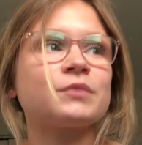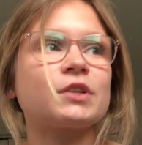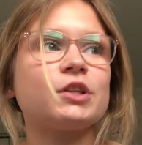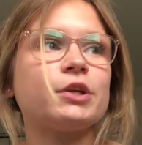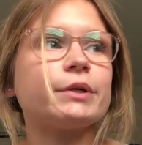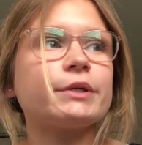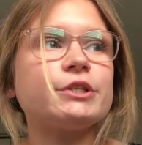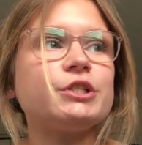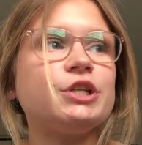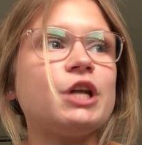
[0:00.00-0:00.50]

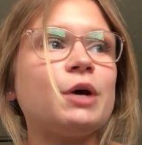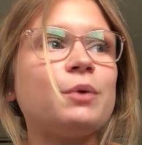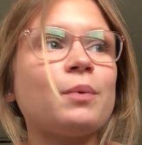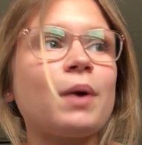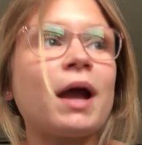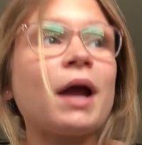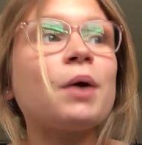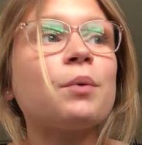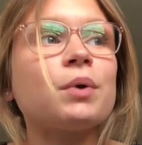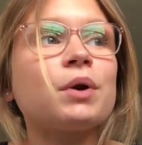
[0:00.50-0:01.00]
There's no
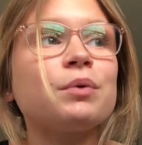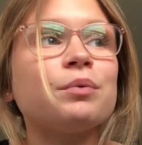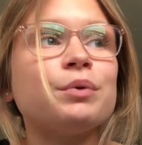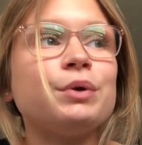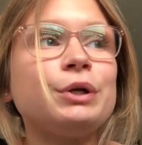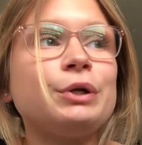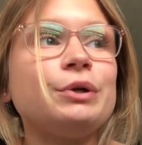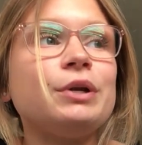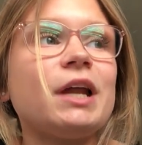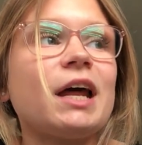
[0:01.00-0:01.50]
way I would have
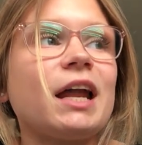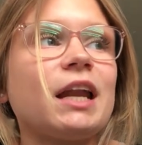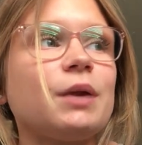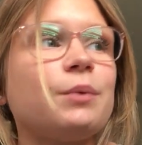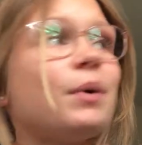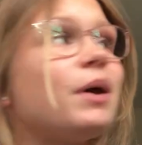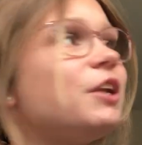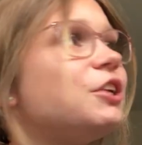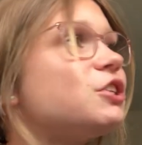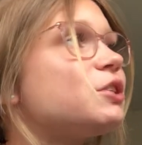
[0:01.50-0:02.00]
renewed it
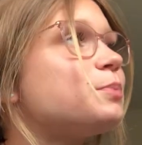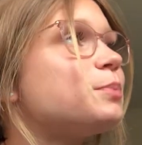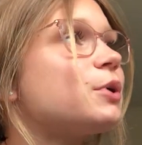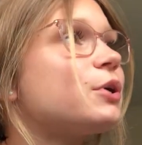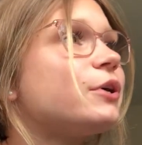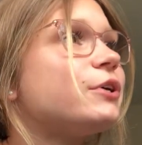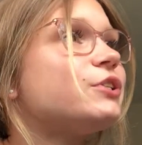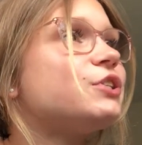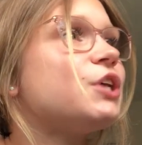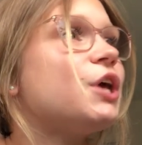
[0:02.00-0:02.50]
anyway, just
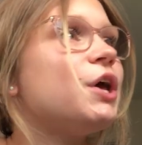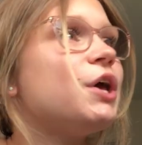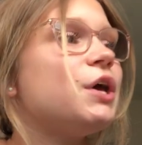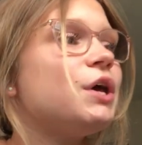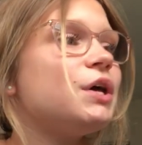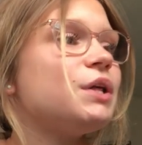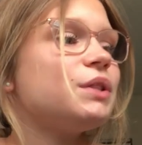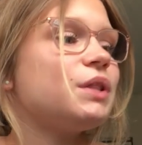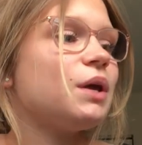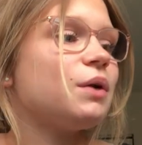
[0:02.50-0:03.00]
because
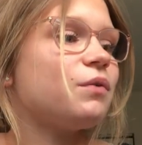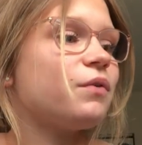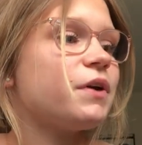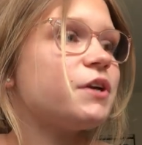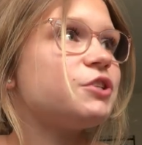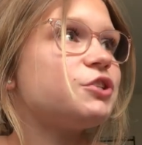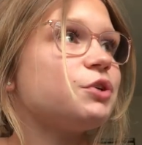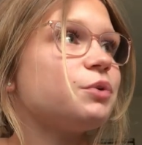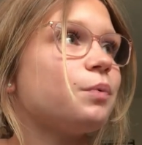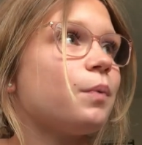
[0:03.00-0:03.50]
they
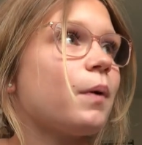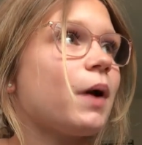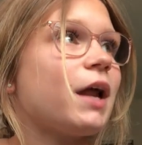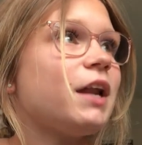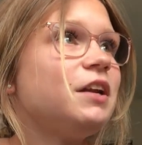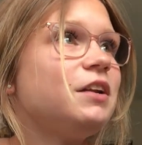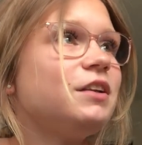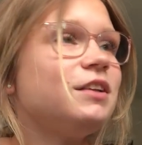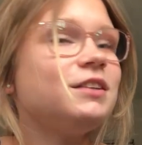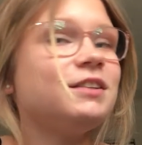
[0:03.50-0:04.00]
raise your
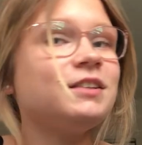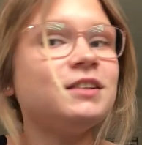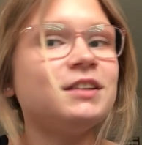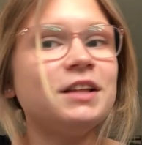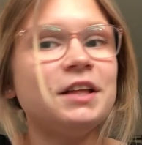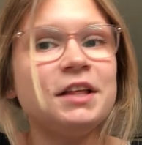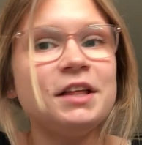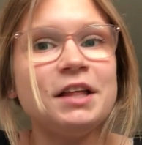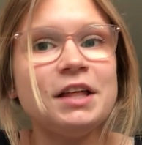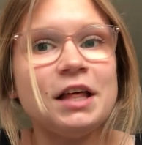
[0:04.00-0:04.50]
rent
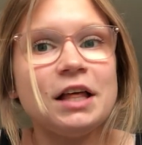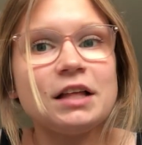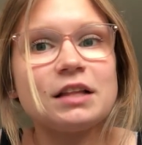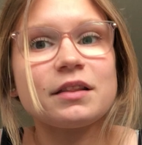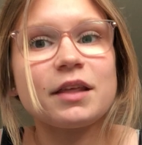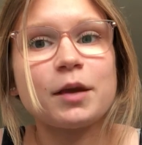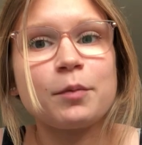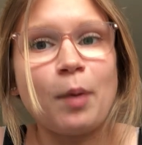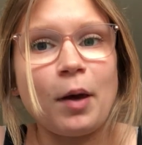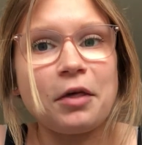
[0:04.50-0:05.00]

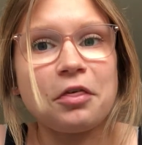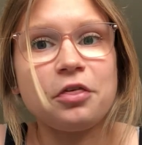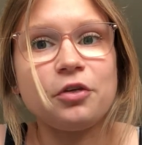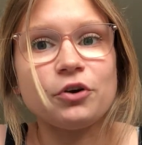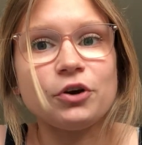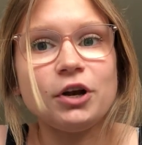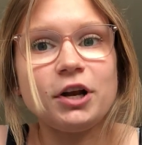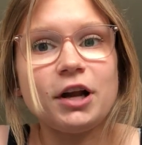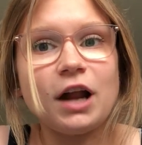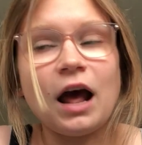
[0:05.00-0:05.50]
like by
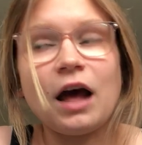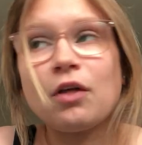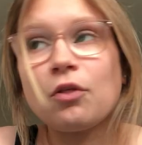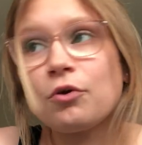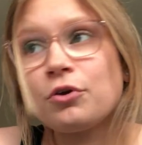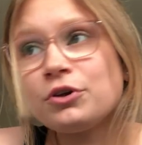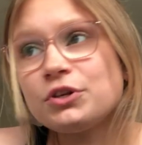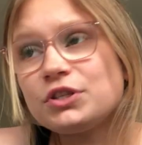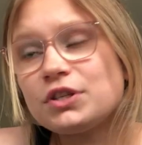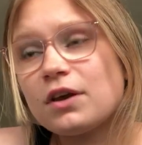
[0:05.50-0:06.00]

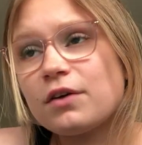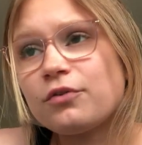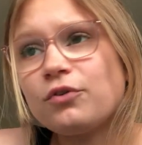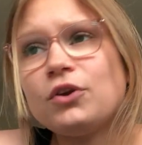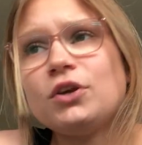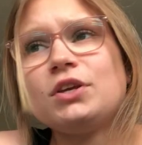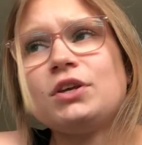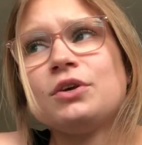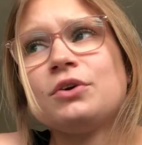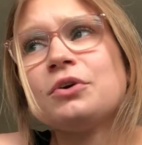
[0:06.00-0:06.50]
$30
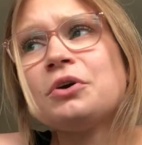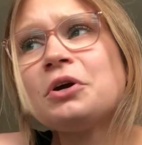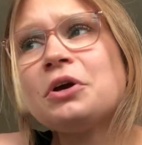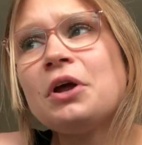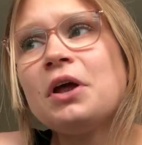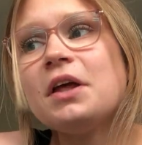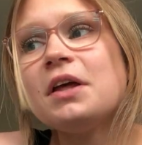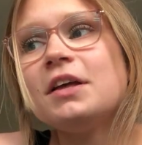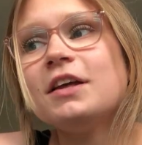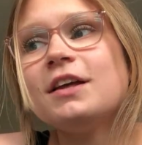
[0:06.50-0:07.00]
every year.
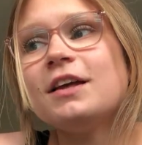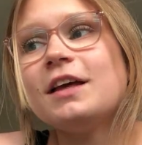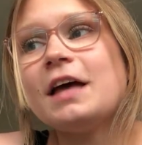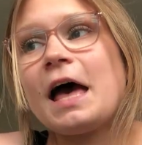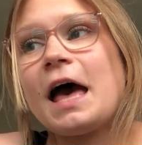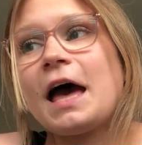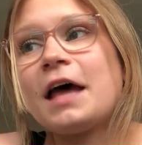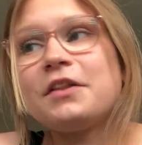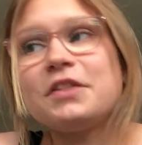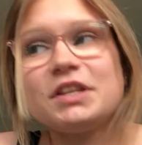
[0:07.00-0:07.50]

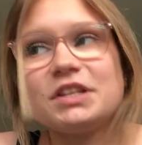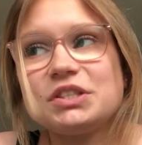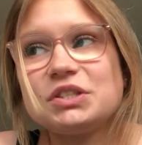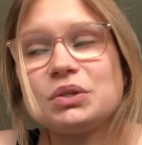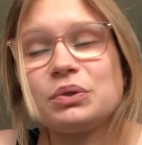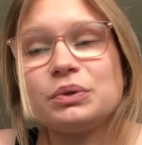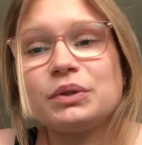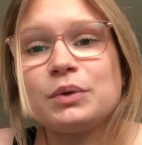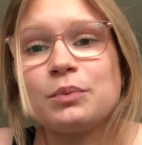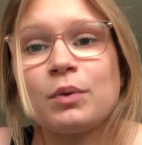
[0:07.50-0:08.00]
And this is
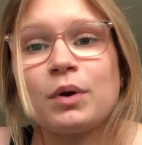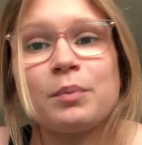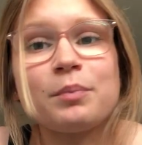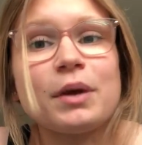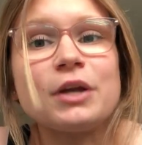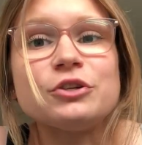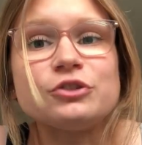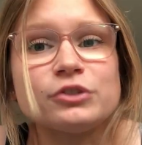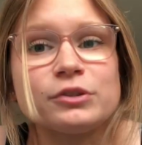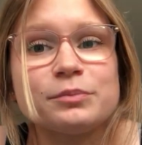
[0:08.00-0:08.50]
only one
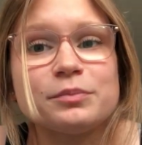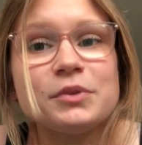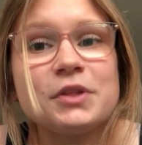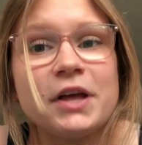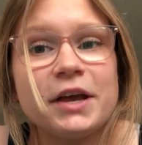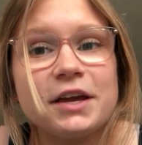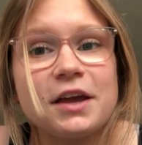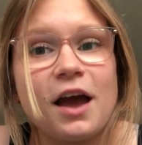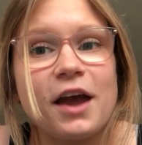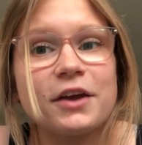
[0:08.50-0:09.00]
bedroom.
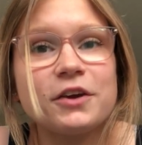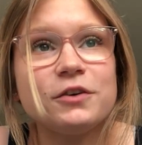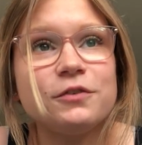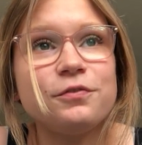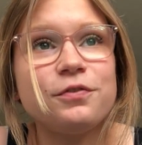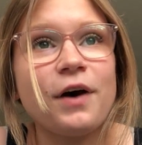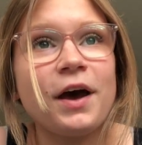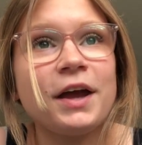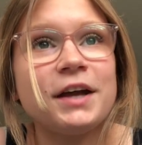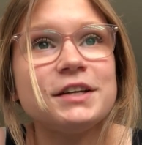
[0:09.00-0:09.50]
Like, I could
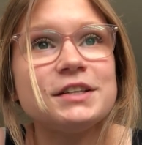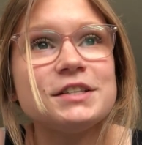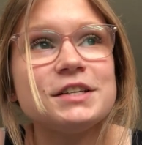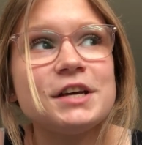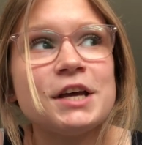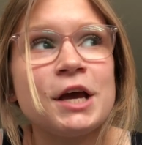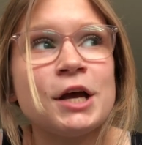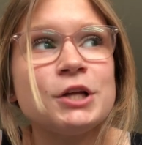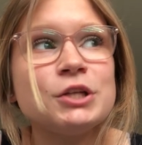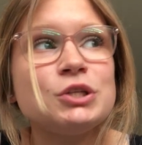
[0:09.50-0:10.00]
find
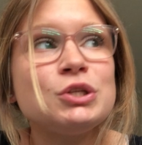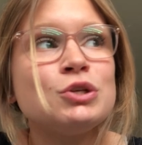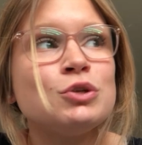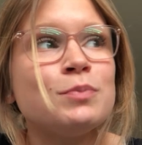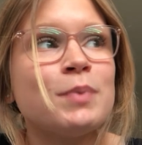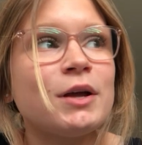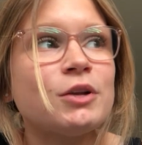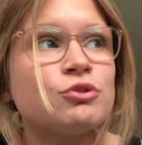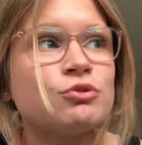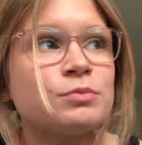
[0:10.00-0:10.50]
two
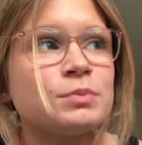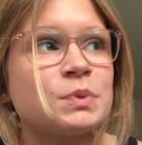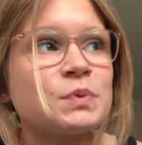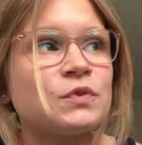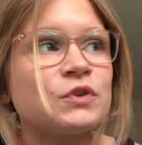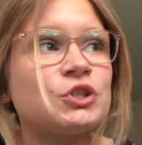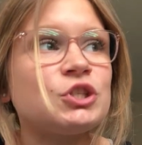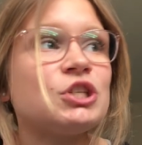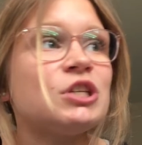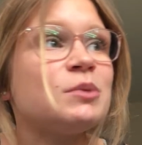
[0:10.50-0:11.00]
bedrooms
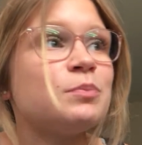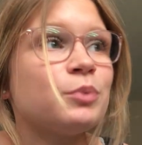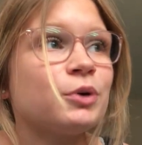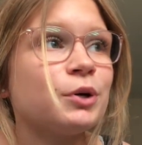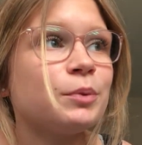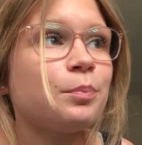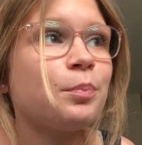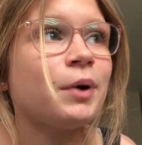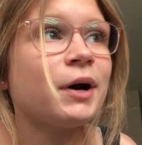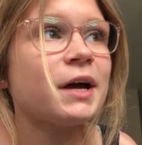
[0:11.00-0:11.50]
for
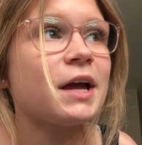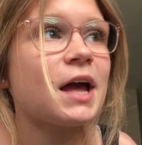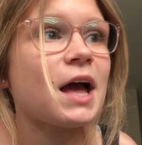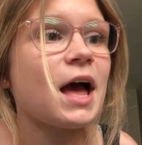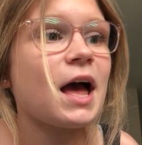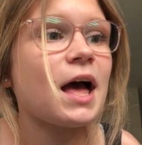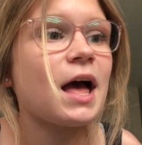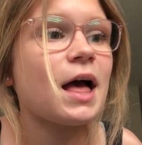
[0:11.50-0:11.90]
cheaper, but